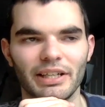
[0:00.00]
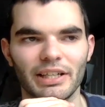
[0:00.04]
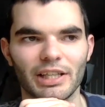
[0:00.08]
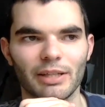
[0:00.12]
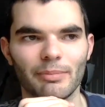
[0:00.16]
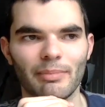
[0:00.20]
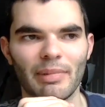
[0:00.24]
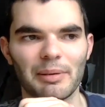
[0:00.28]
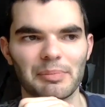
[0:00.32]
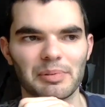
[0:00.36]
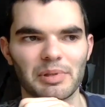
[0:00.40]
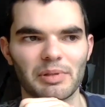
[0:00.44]

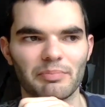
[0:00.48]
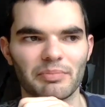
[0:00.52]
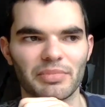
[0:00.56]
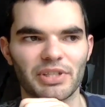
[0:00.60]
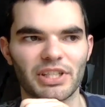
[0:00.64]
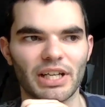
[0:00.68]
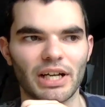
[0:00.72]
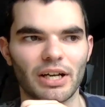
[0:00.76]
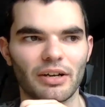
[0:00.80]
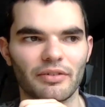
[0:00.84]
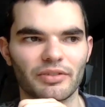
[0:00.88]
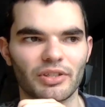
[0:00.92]
The maps
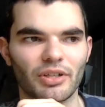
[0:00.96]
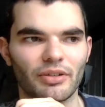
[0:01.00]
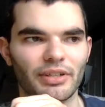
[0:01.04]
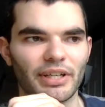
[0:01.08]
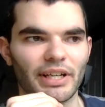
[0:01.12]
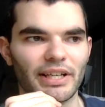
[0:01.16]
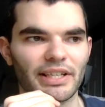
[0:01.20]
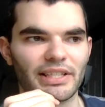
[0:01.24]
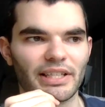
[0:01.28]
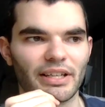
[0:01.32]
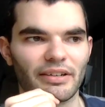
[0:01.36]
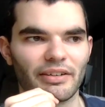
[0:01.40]
themselves aren't
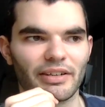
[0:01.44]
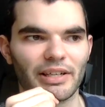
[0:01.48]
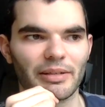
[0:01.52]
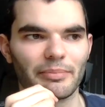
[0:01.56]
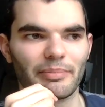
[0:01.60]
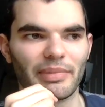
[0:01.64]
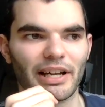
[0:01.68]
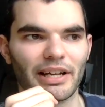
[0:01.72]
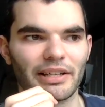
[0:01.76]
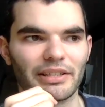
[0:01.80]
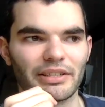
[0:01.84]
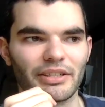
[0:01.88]
necessarily
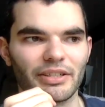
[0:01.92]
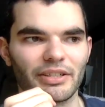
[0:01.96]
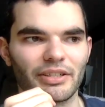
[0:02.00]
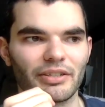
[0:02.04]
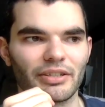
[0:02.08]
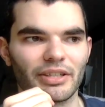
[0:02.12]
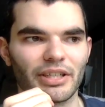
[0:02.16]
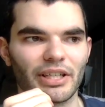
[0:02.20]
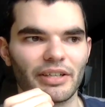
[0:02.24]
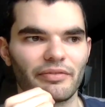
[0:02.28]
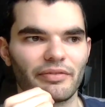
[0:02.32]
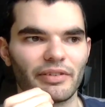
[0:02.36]
bad. You
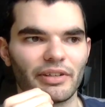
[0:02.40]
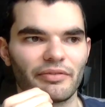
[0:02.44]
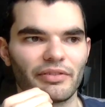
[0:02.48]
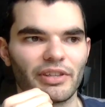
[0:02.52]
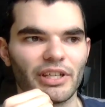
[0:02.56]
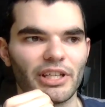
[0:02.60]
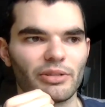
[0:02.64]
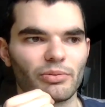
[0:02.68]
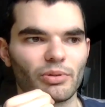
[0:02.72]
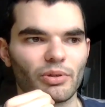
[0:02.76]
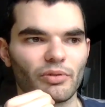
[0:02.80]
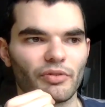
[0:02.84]
can, if
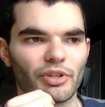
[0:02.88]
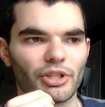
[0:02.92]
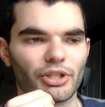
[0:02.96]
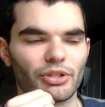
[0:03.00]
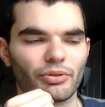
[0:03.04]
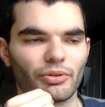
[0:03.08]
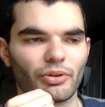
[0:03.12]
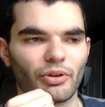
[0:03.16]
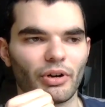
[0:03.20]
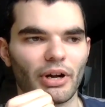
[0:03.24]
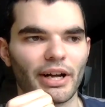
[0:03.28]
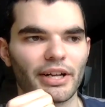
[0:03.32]
these were
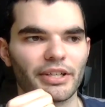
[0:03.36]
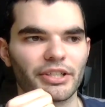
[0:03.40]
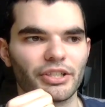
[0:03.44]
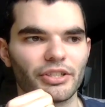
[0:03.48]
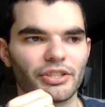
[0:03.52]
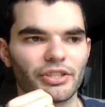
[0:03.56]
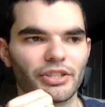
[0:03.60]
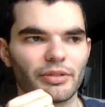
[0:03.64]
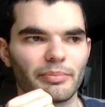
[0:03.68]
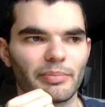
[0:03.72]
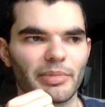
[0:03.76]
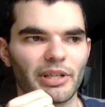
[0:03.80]
original
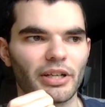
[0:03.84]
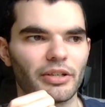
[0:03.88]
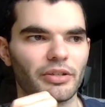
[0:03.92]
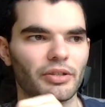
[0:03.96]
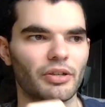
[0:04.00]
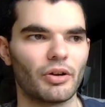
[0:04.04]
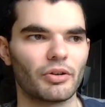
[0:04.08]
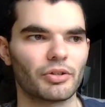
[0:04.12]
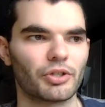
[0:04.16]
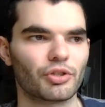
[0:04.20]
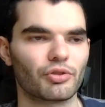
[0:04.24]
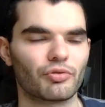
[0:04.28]
creations, you'd be, and
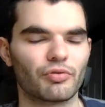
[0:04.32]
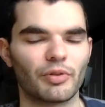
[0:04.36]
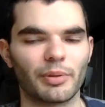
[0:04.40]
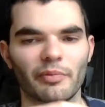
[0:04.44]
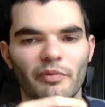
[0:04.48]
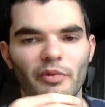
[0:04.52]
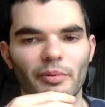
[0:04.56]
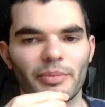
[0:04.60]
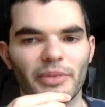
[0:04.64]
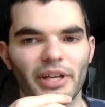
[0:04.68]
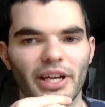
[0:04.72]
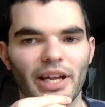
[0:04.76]
not just
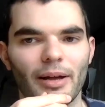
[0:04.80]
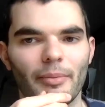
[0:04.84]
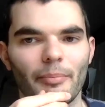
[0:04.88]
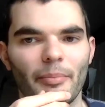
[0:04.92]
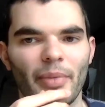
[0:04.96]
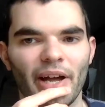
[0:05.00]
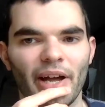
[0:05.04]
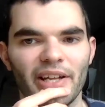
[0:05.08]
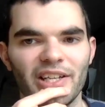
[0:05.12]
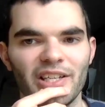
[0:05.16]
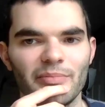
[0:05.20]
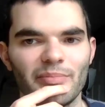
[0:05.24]
ripped from the
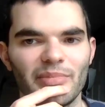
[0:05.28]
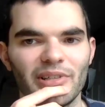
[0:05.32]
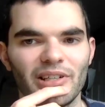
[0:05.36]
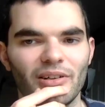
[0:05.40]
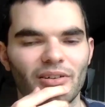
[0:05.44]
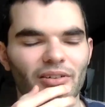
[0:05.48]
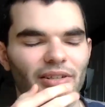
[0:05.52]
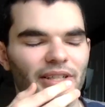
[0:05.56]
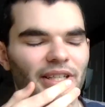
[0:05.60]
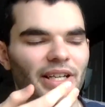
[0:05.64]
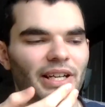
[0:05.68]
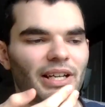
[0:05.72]
campaign, you'd be
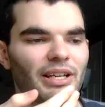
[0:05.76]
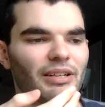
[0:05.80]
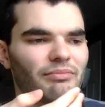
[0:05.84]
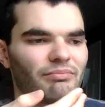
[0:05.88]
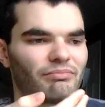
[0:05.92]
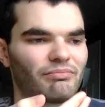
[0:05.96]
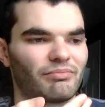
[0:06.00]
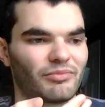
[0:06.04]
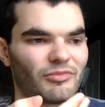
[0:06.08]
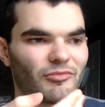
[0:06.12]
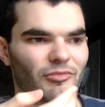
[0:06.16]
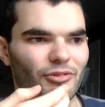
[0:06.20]
like, yeah,
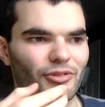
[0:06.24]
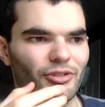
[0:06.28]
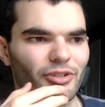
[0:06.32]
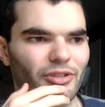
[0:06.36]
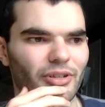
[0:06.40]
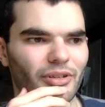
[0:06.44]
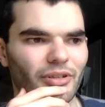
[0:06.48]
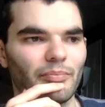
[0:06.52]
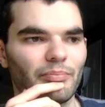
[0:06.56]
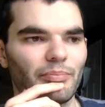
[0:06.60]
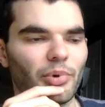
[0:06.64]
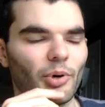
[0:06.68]

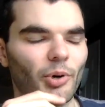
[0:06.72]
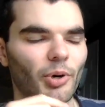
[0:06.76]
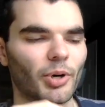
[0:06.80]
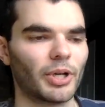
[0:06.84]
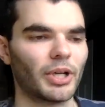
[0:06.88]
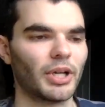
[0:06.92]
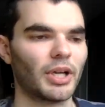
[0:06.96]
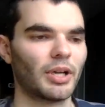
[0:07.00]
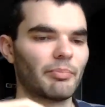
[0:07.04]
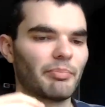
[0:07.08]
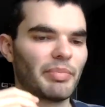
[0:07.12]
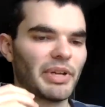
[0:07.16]
good. But
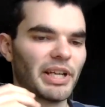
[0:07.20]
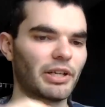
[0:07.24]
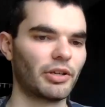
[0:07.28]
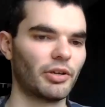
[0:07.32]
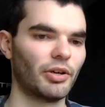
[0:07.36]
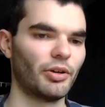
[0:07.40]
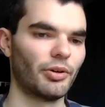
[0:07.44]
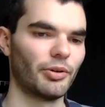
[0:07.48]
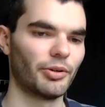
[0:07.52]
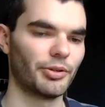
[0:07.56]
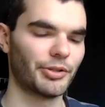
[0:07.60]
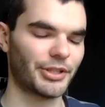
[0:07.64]

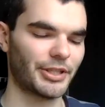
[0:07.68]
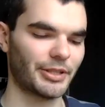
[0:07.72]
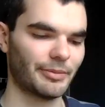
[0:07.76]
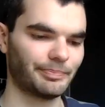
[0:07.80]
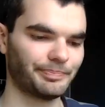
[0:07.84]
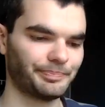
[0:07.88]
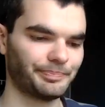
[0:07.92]
because